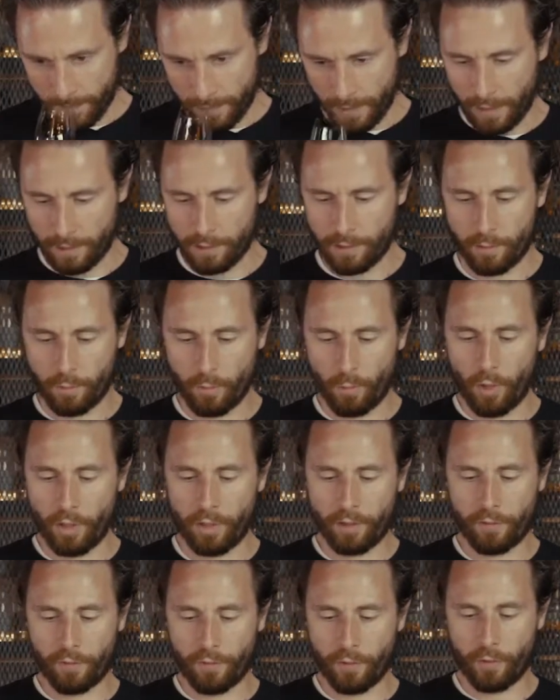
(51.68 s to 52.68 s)
and some
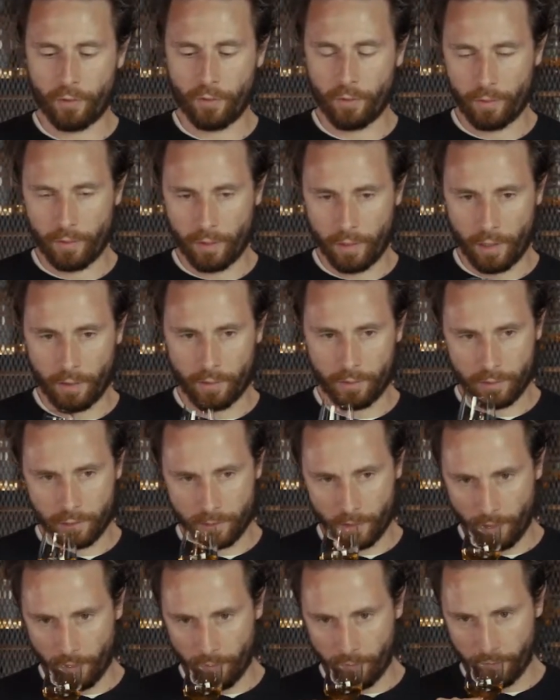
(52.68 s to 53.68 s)
wonderful notes
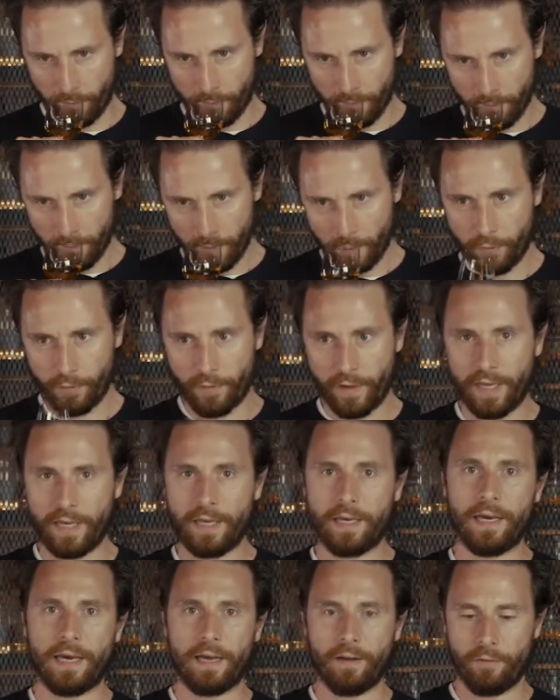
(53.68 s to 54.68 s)
of
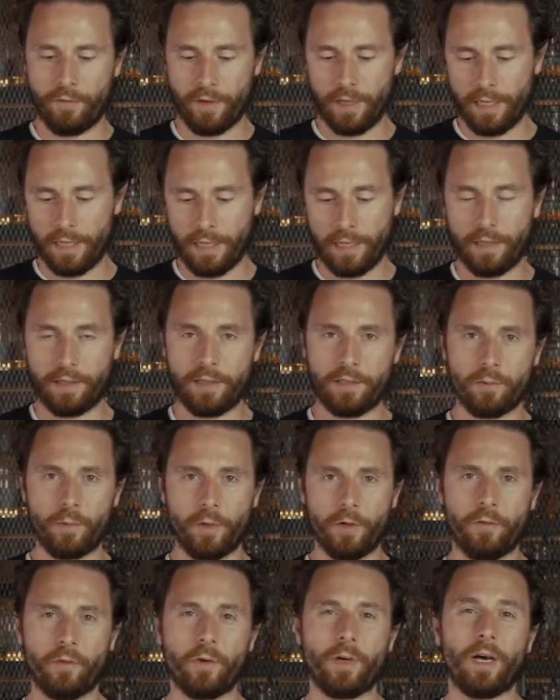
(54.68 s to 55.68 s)
fig and vanilla, this
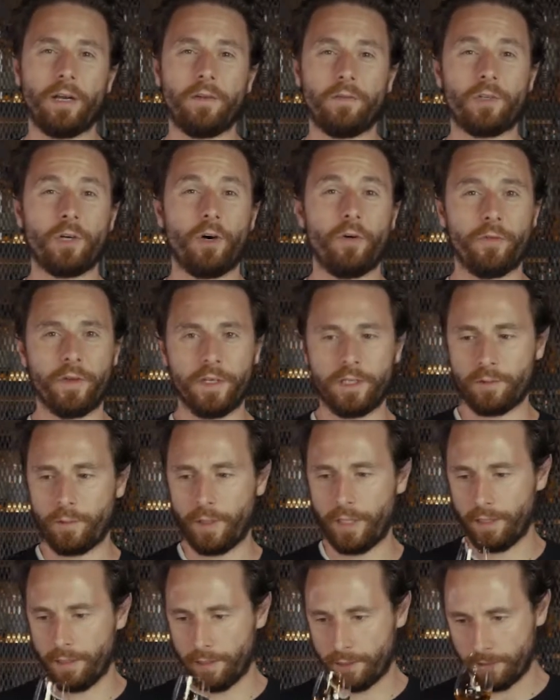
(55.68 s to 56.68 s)
wonderful kind of toffee
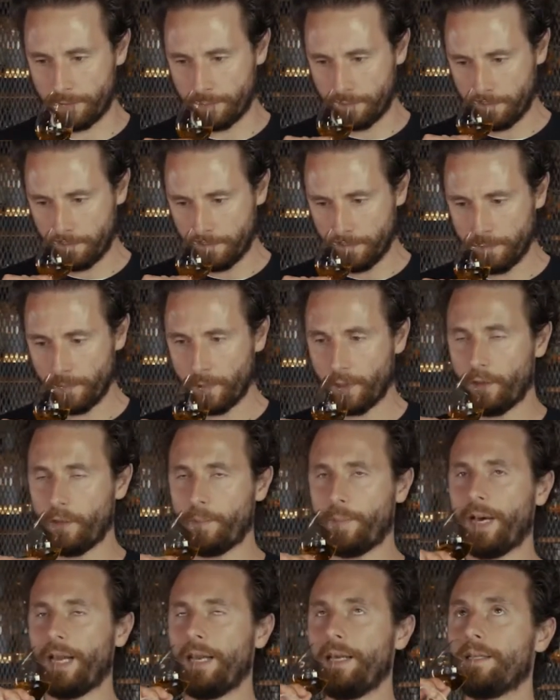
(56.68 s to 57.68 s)
sweetness. On the
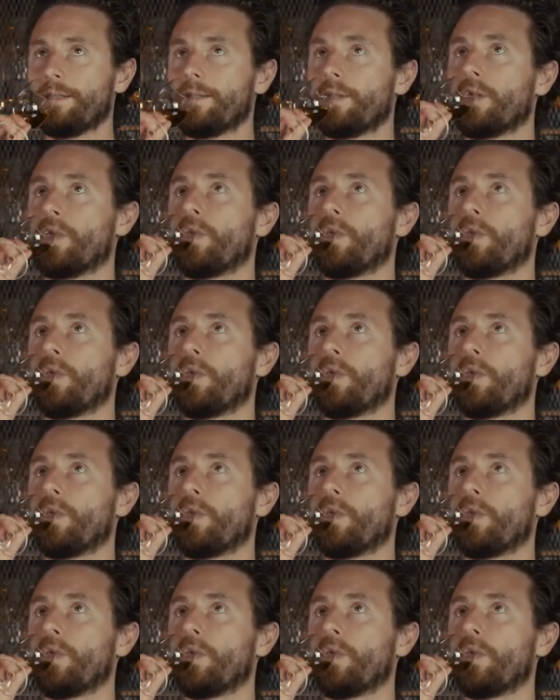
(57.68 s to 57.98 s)
palate,